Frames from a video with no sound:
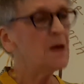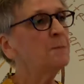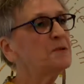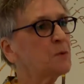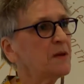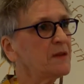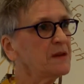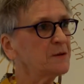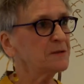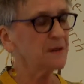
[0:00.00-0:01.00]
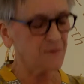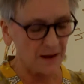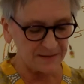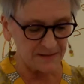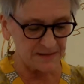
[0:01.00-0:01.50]
Between the years of
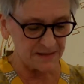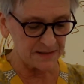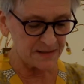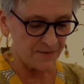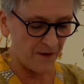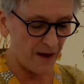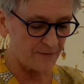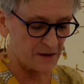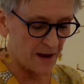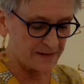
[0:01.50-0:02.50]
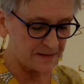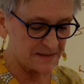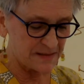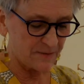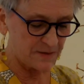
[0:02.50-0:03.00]
1965 and
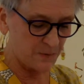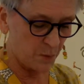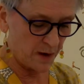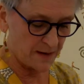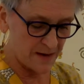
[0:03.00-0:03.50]
1971,